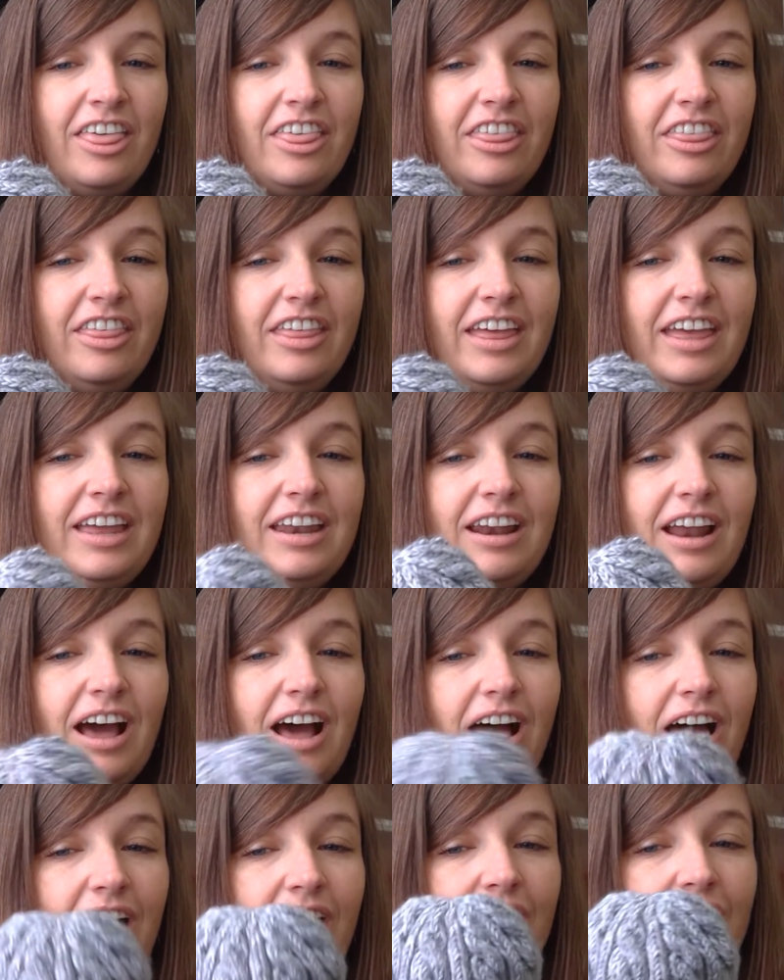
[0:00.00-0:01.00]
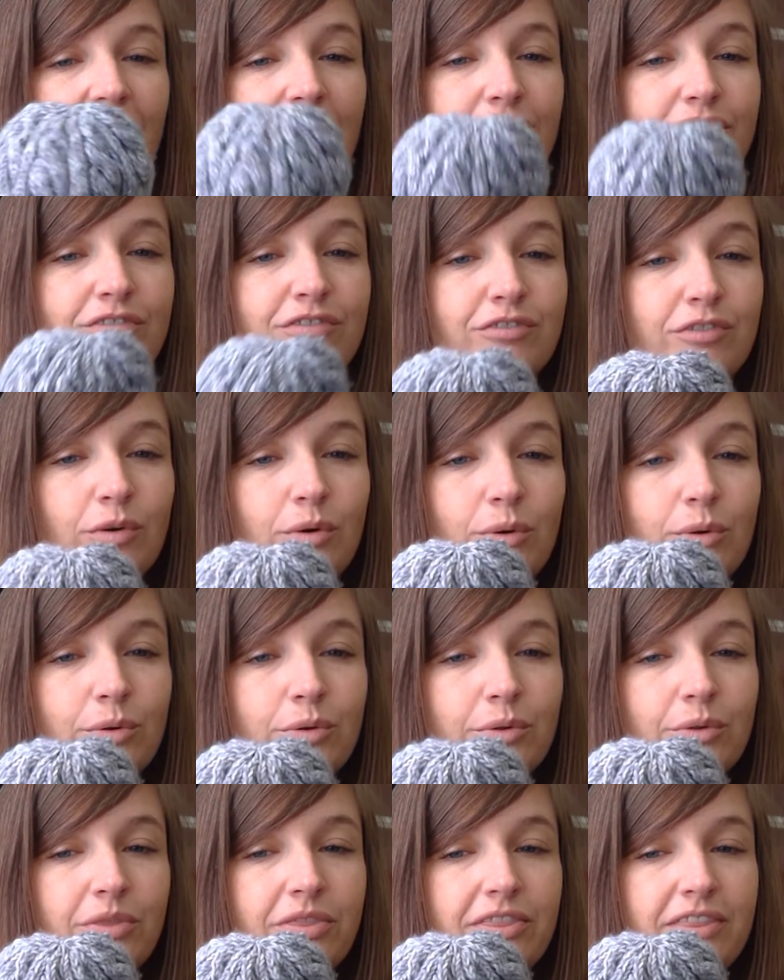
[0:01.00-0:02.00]
Then I
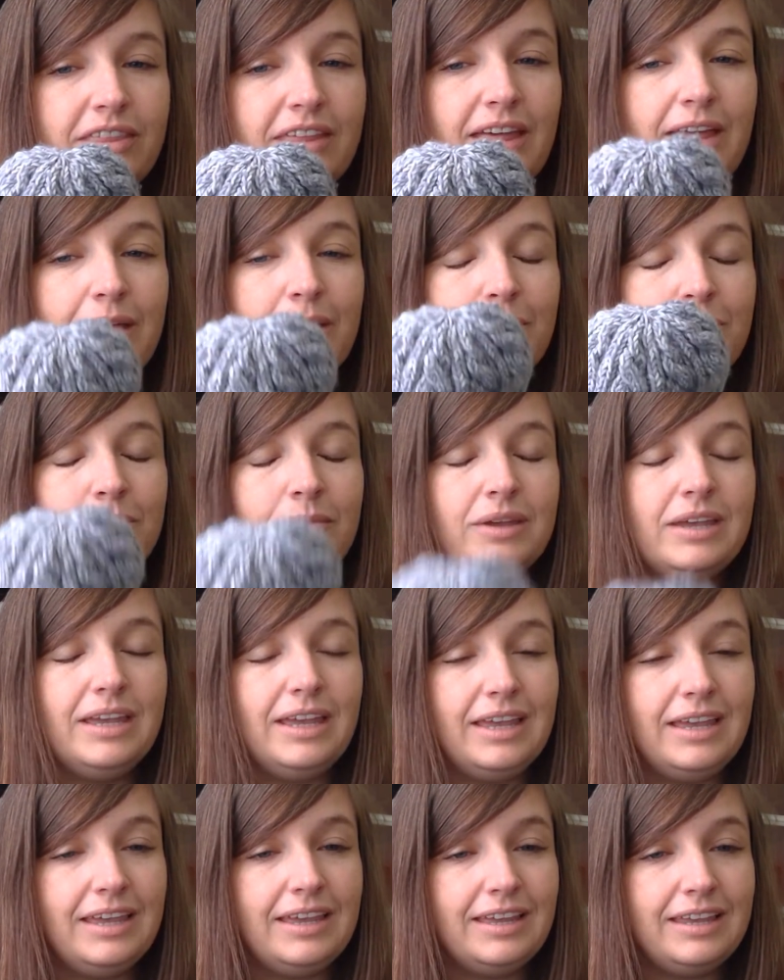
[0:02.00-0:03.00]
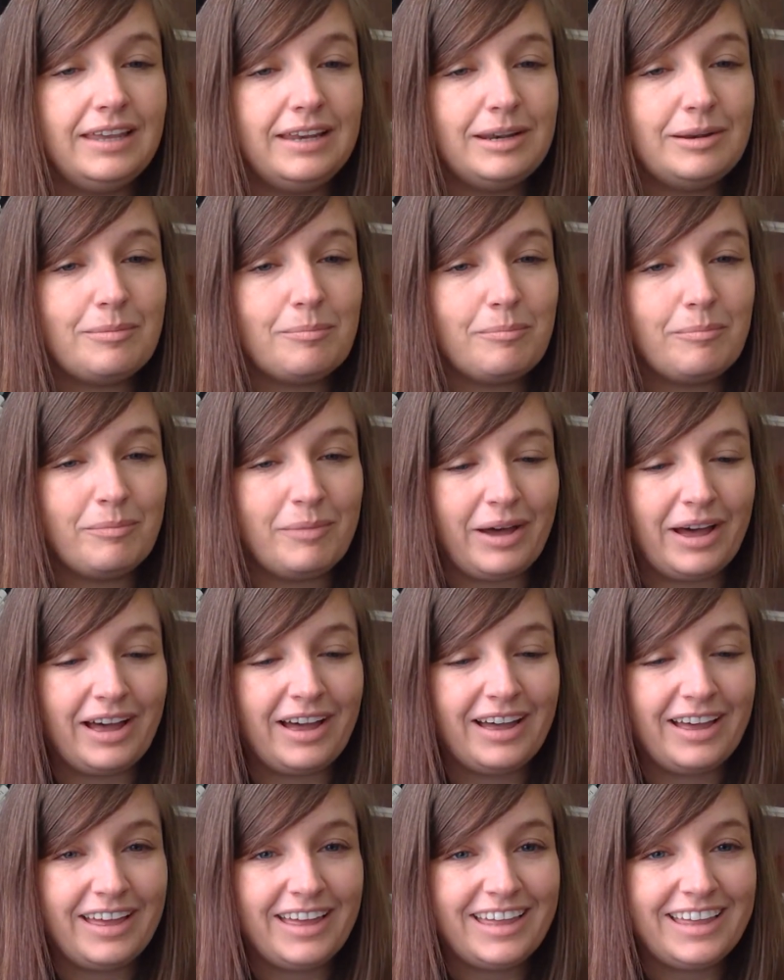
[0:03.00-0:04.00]
fold them in
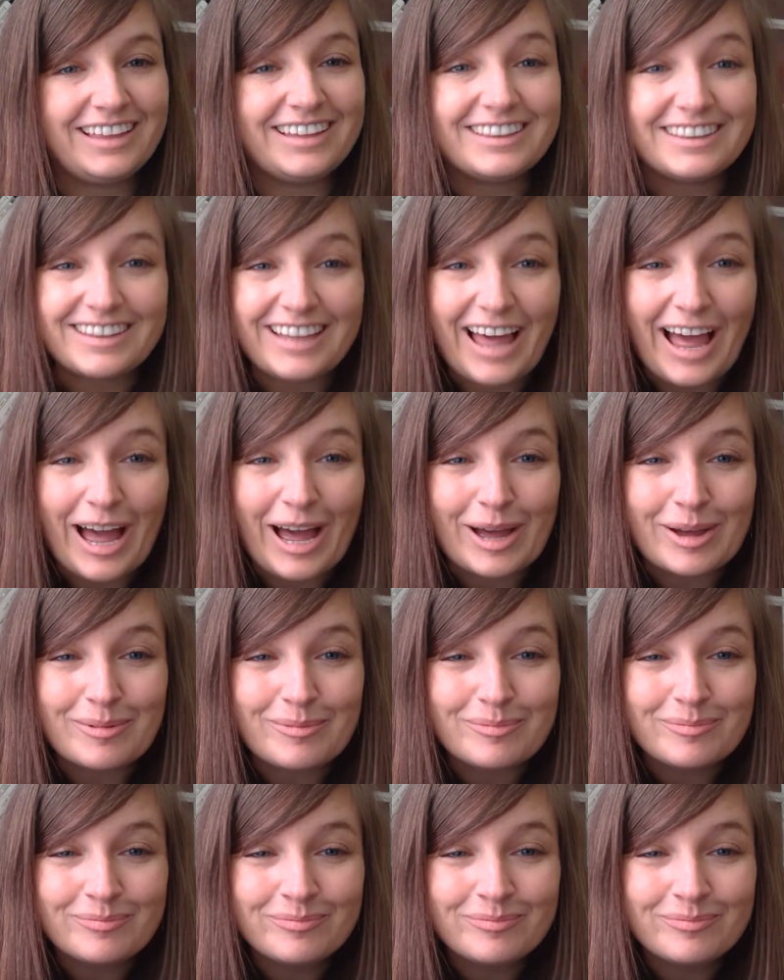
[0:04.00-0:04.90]
my lap.